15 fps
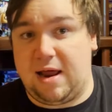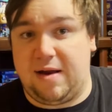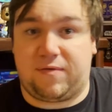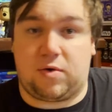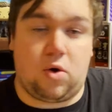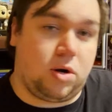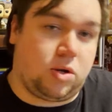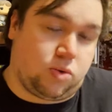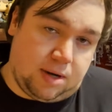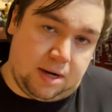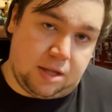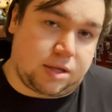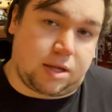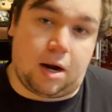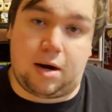And of course, we're going
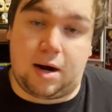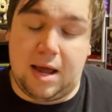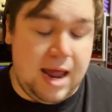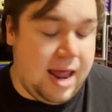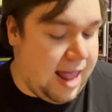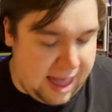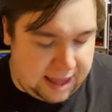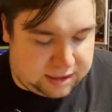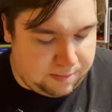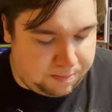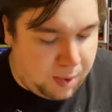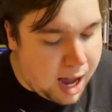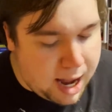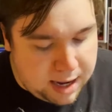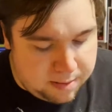to start at the
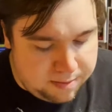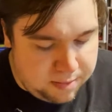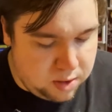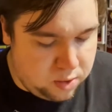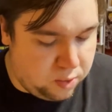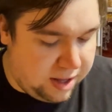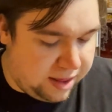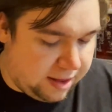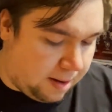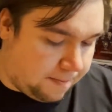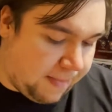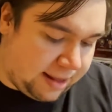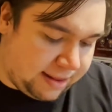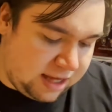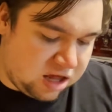bottom with
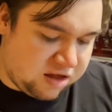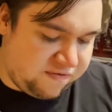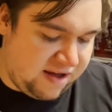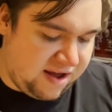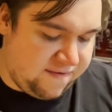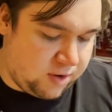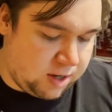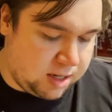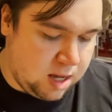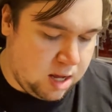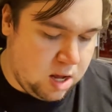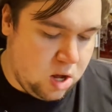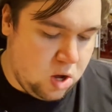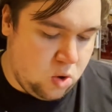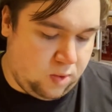my least favorite,
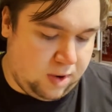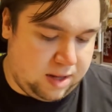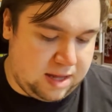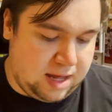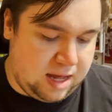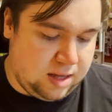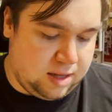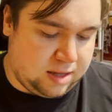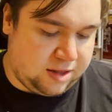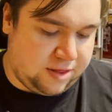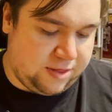which is